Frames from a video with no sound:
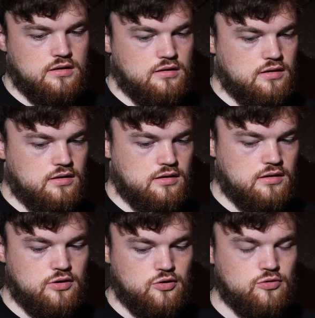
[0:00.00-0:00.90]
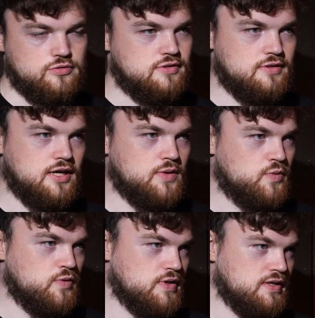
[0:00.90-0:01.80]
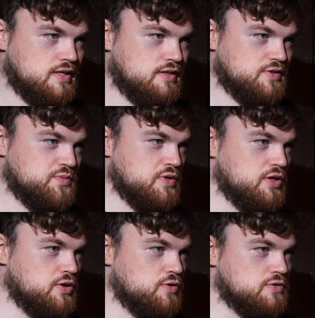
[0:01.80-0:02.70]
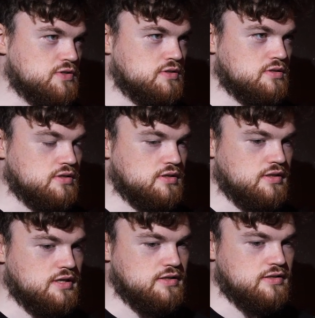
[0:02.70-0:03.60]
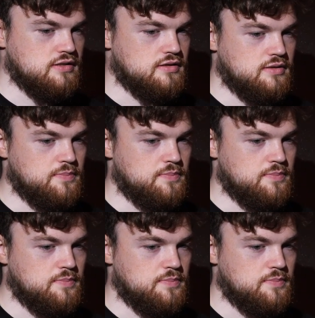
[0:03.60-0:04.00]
HOT library that is being used in